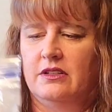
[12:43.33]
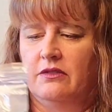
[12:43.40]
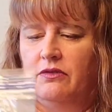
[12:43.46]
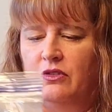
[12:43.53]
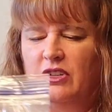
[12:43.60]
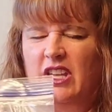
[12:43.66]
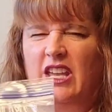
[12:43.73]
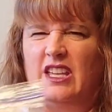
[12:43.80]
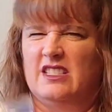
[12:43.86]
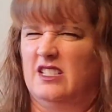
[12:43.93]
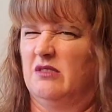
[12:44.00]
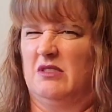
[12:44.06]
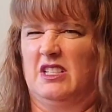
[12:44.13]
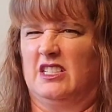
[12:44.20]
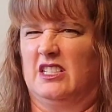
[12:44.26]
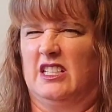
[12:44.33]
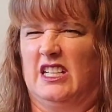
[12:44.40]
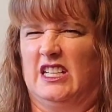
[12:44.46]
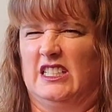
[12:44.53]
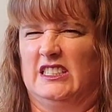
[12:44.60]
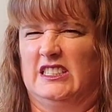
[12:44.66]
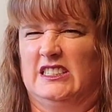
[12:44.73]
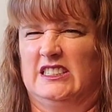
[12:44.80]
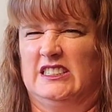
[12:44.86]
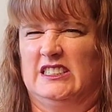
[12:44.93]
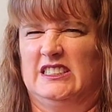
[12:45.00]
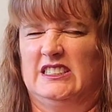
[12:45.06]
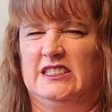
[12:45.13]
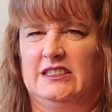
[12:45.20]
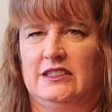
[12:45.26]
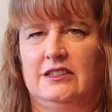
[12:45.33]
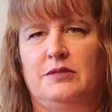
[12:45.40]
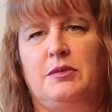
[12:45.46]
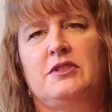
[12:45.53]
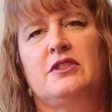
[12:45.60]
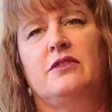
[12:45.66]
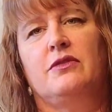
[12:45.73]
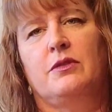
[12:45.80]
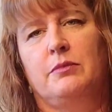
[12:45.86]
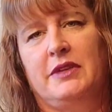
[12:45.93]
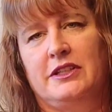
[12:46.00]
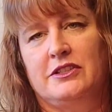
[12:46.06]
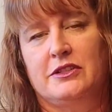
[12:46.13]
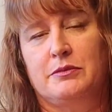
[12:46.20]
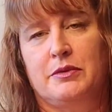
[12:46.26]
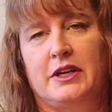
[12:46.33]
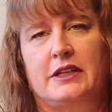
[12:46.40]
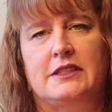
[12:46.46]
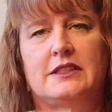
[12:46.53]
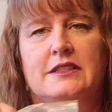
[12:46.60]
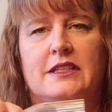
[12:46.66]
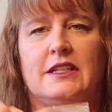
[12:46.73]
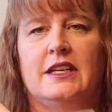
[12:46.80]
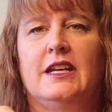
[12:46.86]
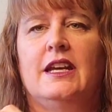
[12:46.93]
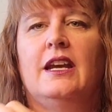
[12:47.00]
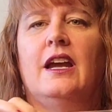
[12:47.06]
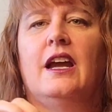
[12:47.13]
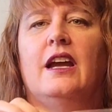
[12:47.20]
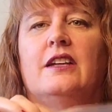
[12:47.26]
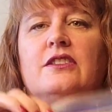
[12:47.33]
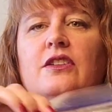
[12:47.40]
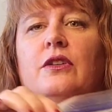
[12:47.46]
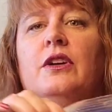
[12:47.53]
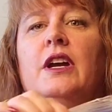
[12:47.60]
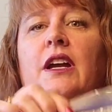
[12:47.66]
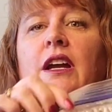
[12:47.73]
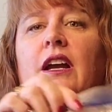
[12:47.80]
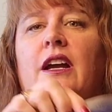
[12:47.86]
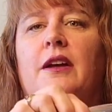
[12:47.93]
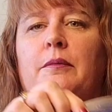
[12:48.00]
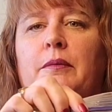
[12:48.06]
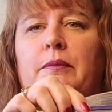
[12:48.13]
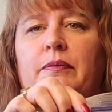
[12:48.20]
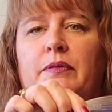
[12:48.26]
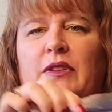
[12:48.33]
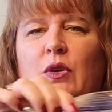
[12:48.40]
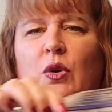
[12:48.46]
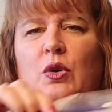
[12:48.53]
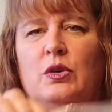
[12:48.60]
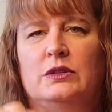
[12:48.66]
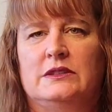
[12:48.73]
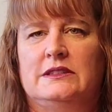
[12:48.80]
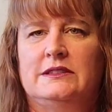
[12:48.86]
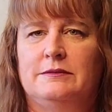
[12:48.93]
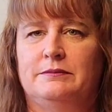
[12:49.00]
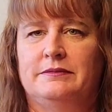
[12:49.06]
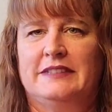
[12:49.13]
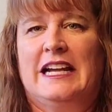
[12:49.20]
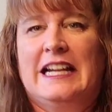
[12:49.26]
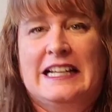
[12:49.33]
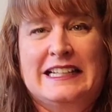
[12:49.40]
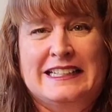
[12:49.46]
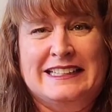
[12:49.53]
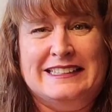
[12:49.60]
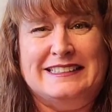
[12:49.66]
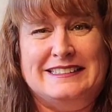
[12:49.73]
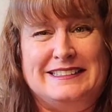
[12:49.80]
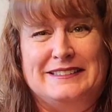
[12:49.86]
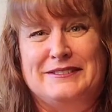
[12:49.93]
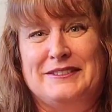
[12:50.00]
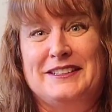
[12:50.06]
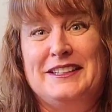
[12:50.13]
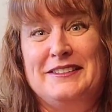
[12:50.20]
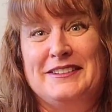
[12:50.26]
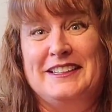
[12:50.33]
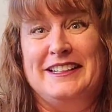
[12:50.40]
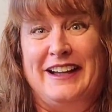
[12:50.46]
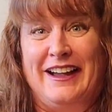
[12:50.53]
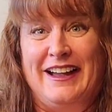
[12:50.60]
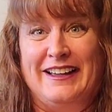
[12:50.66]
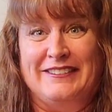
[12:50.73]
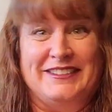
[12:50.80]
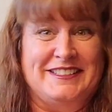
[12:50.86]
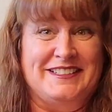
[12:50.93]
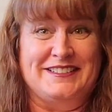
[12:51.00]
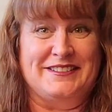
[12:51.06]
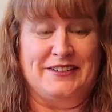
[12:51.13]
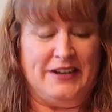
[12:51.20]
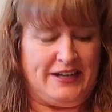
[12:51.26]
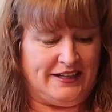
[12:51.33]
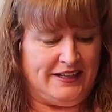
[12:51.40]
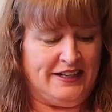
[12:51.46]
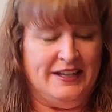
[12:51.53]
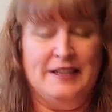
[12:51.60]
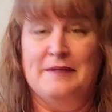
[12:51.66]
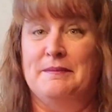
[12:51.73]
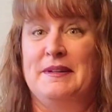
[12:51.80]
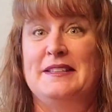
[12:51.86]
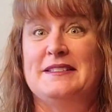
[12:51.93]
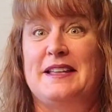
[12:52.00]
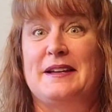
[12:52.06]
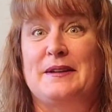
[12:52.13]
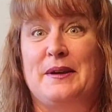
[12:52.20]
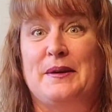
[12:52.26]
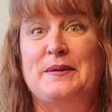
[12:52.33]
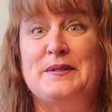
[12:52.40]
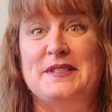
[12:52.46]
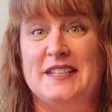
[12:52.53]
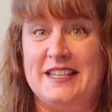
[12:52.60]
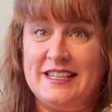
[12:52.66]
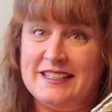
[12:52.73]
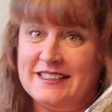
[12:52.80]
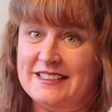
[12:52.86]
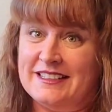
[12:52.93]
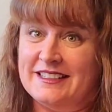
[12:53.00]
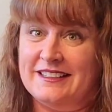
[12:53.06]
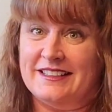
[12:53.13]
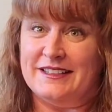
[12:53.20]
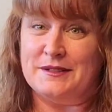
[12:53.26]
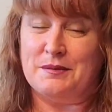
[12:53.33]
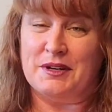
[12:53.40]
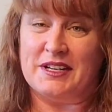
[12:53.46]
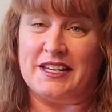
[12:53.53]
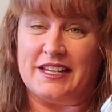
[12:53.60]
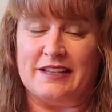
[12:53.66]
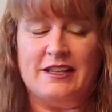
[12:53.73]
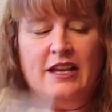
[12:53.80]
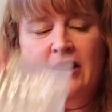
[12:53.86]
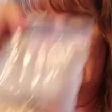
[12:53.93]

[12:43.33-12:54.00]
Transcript: A full can seems like a lot, especially for me just practicing. Oh, it's still really, really hot, which is great. It means that cozy is working.